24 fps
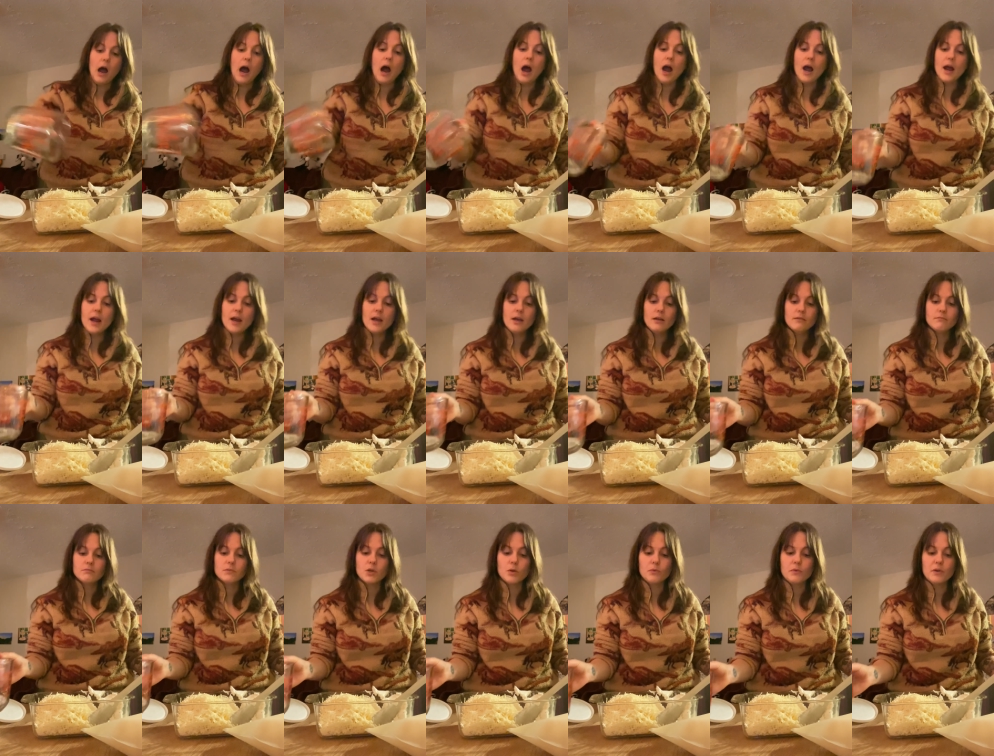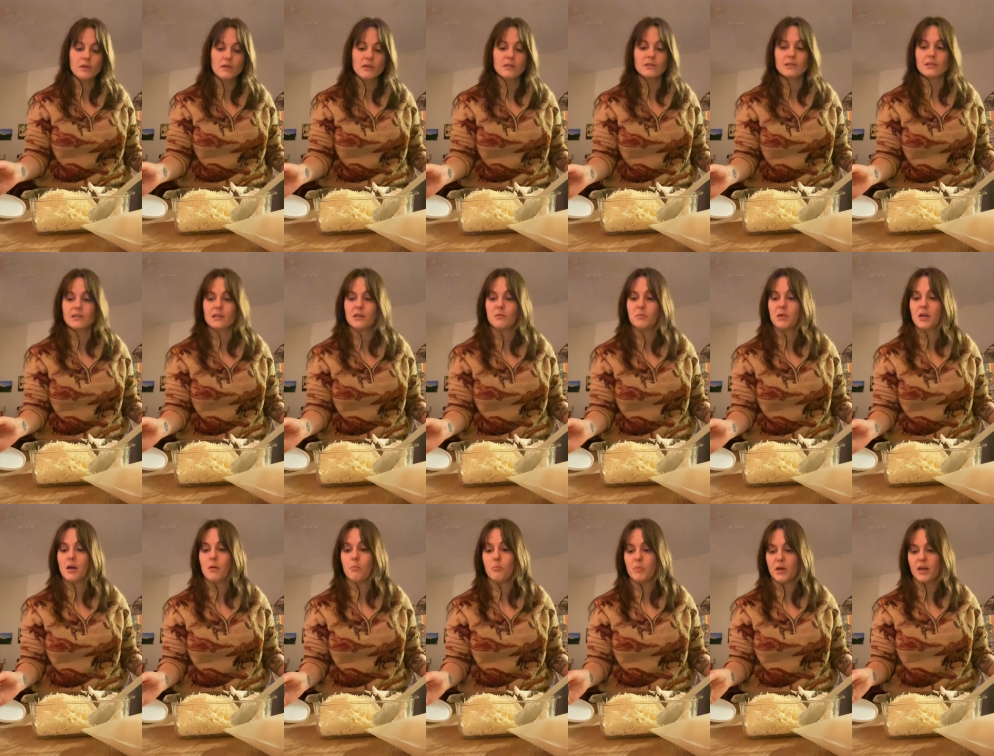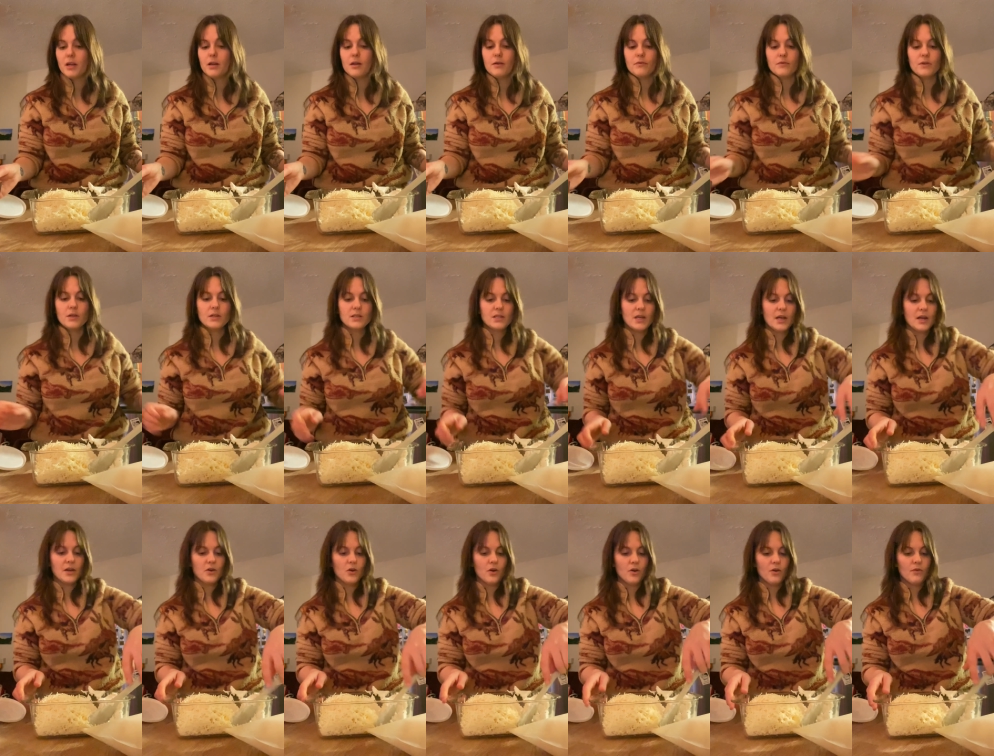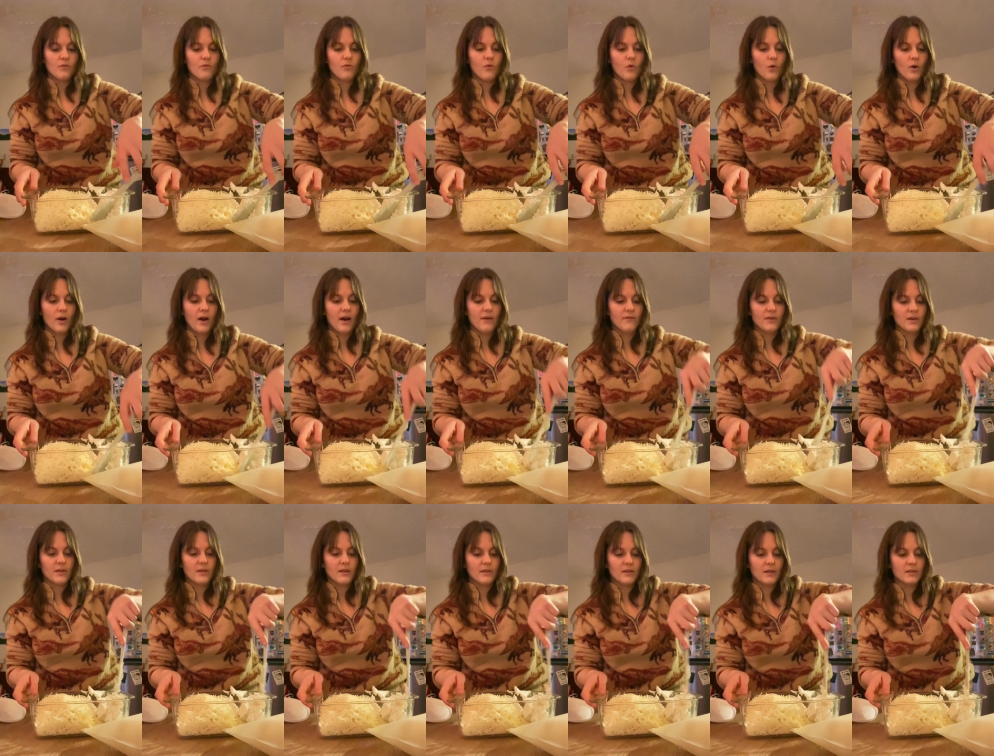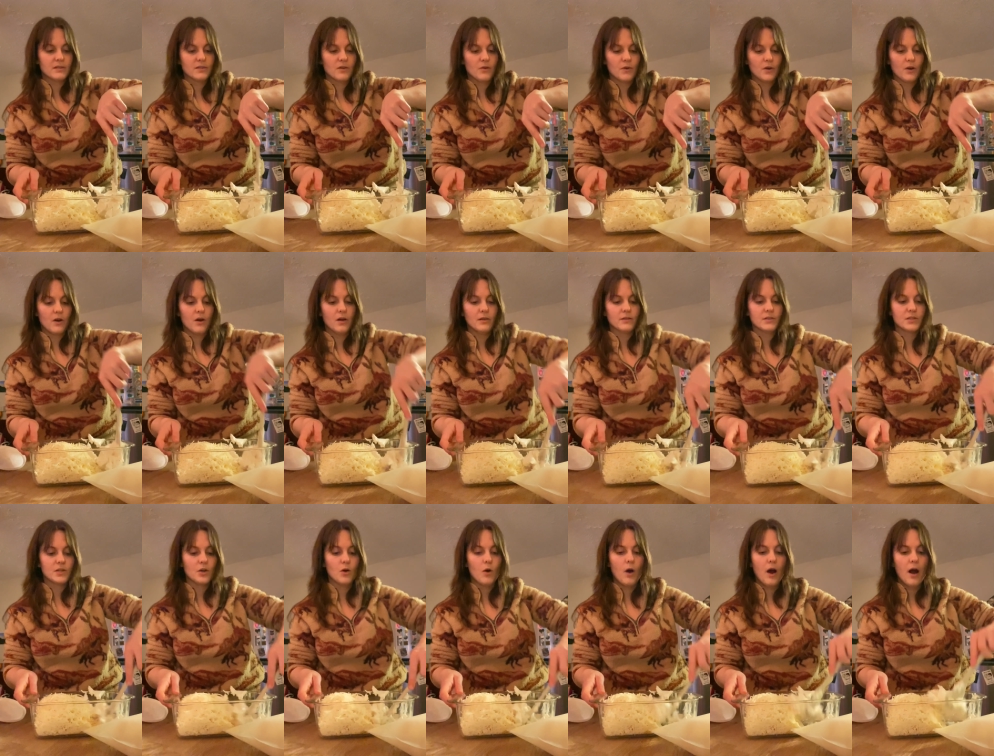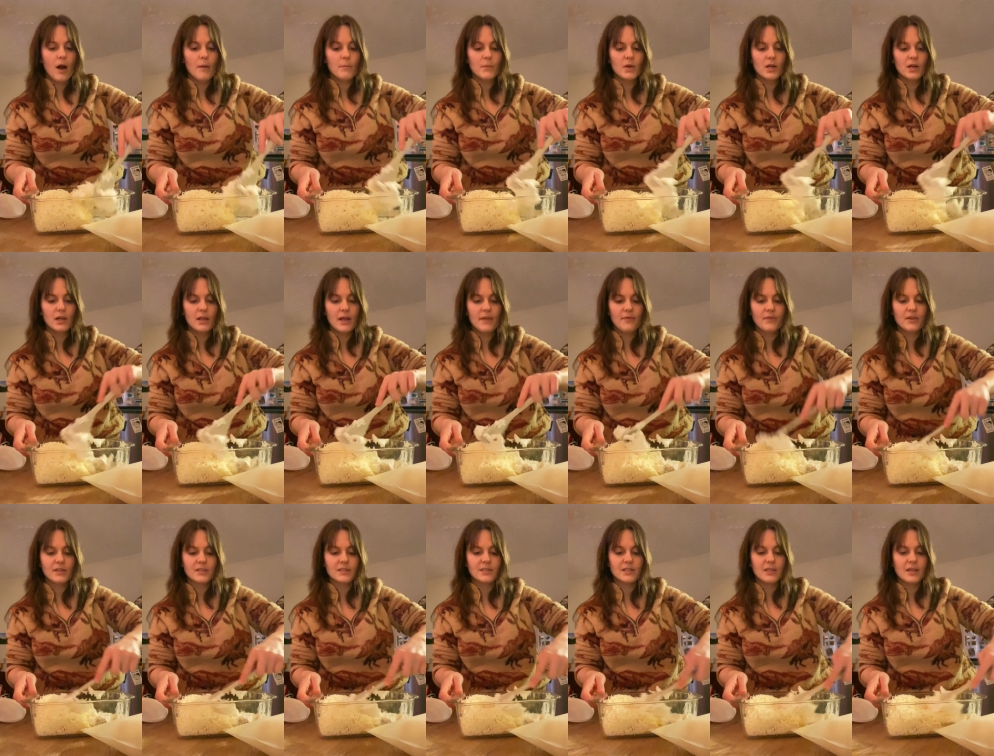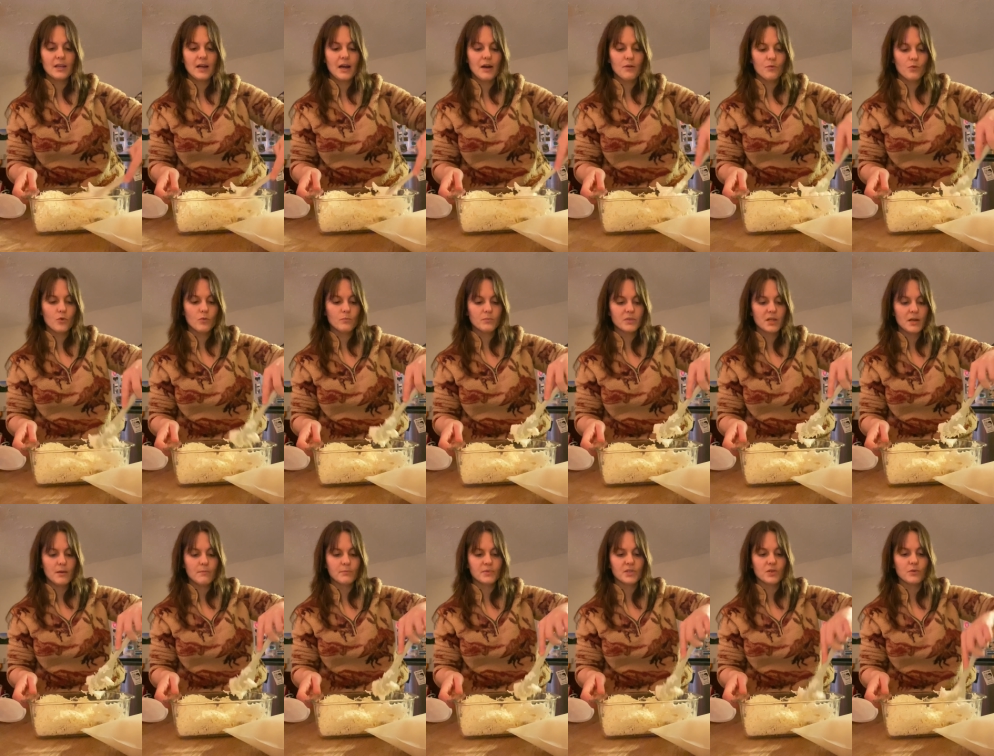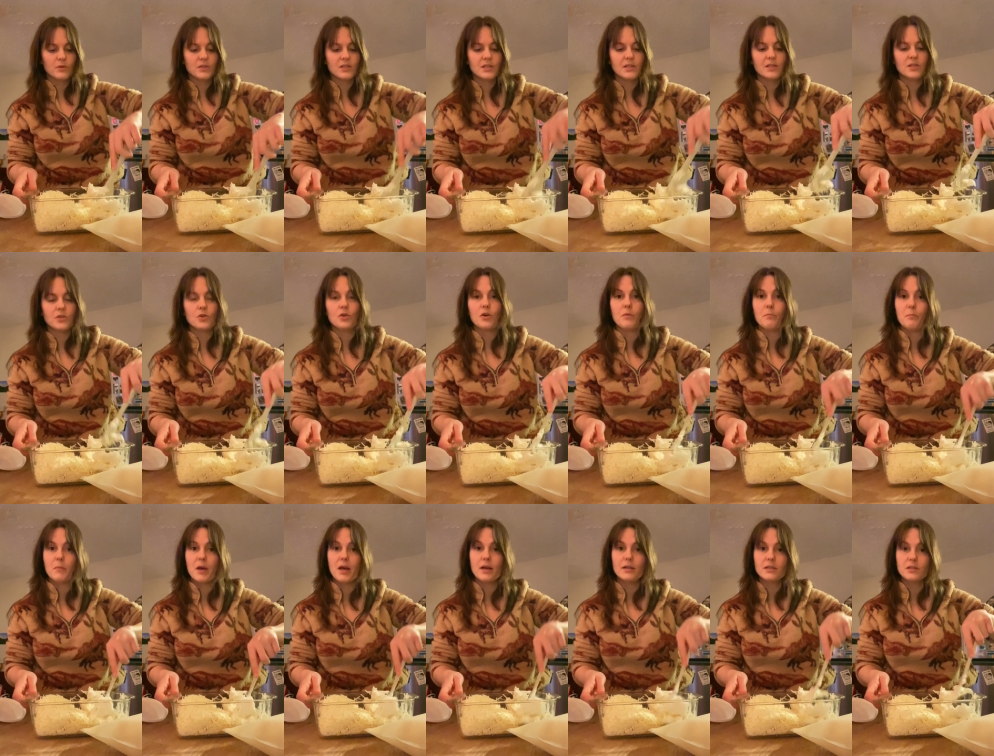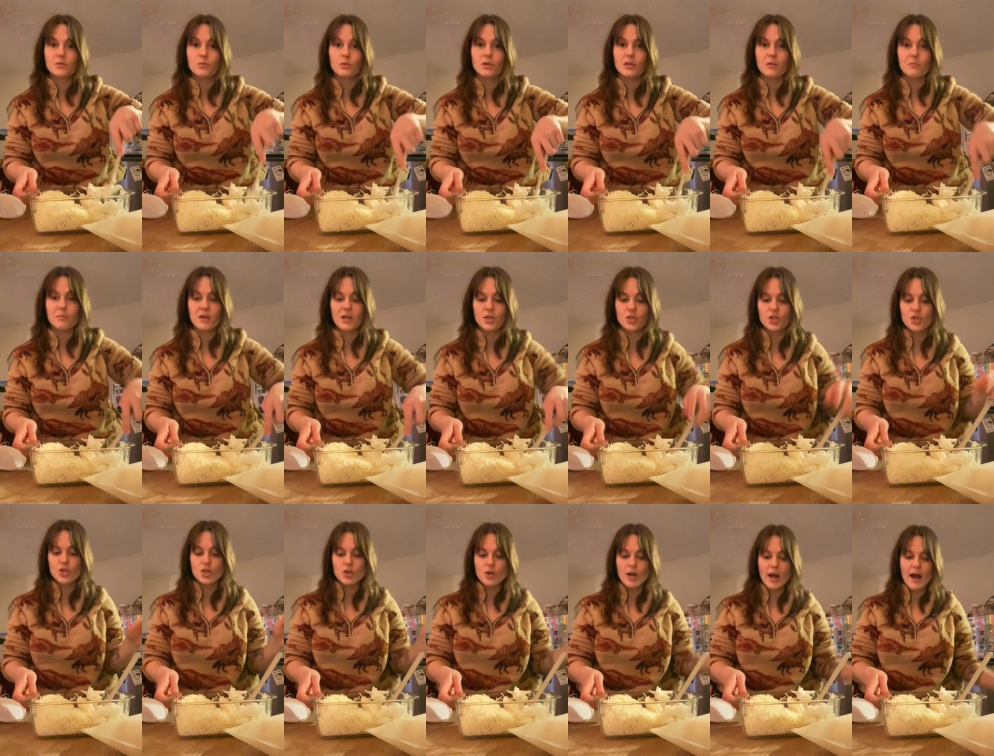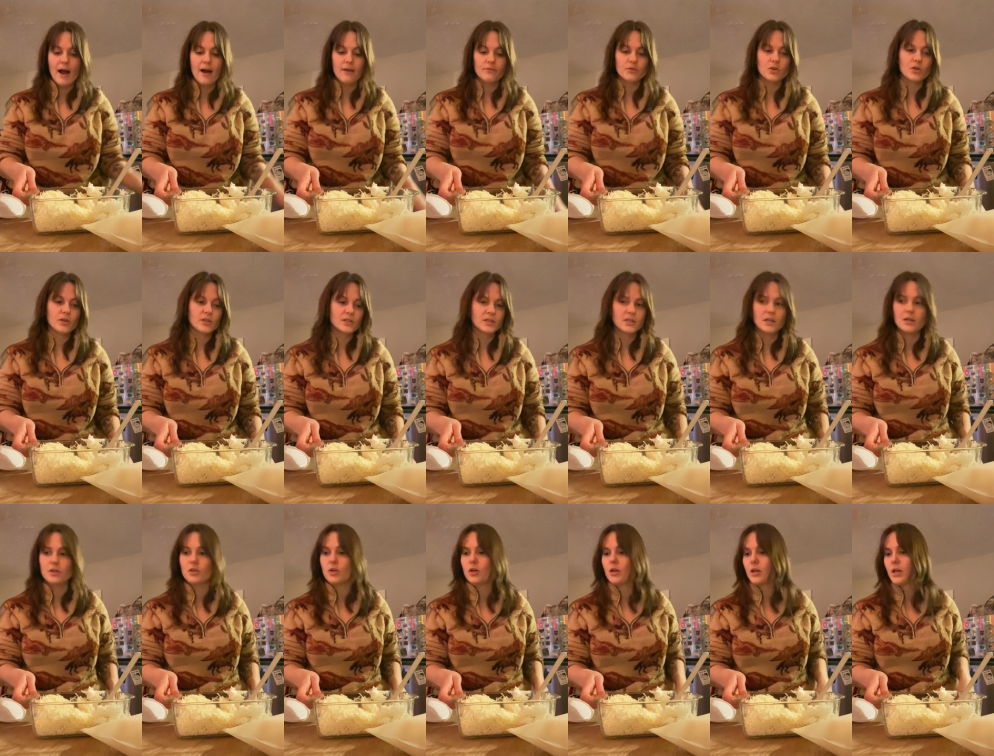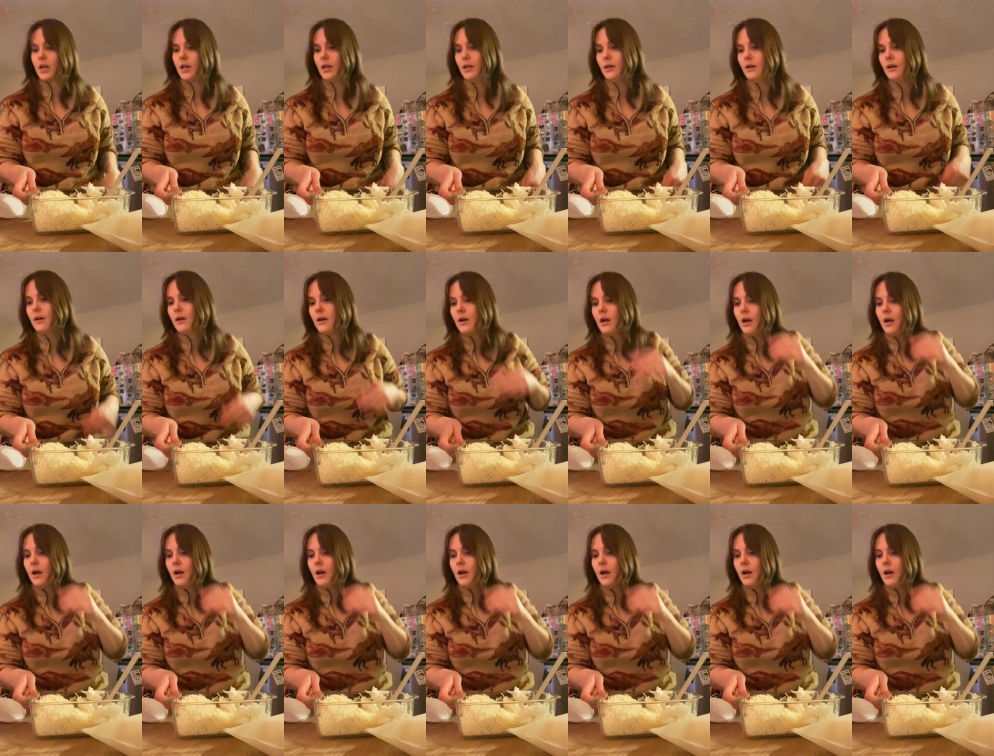I don't think this is gonna be a big enough container for everything that's going on. So I'm gonna let this sit at room temp so it's easier to mix with the mixture after it's done cooking.